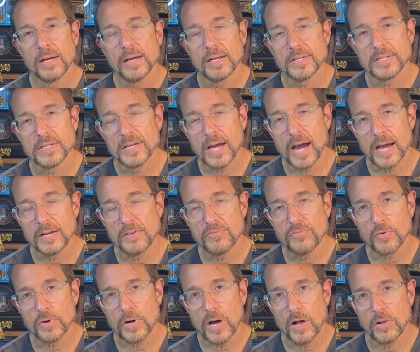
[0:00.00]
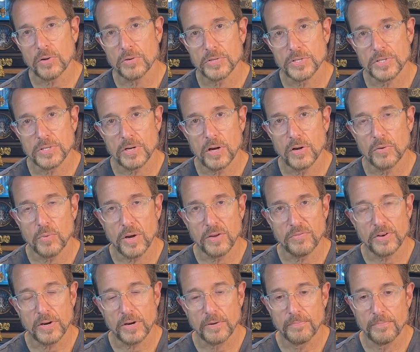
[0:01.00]
It's $94 on
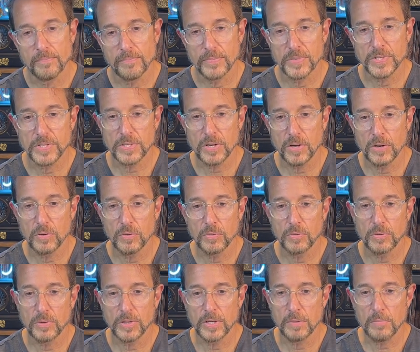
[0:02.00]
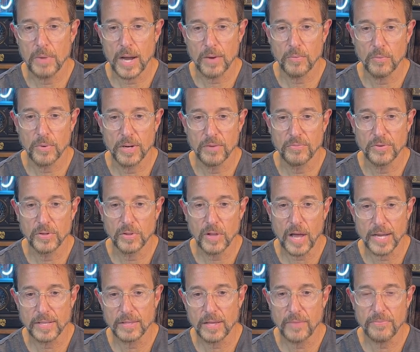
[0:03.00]
Wayfair. So you might want to, if you
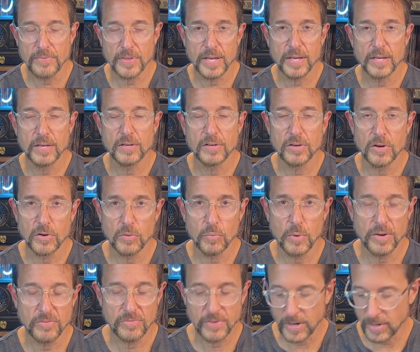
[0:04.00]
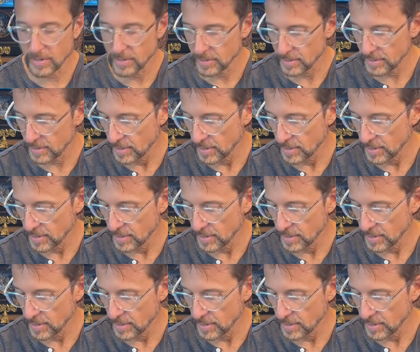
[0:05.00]
like that thing, go to Wayfair.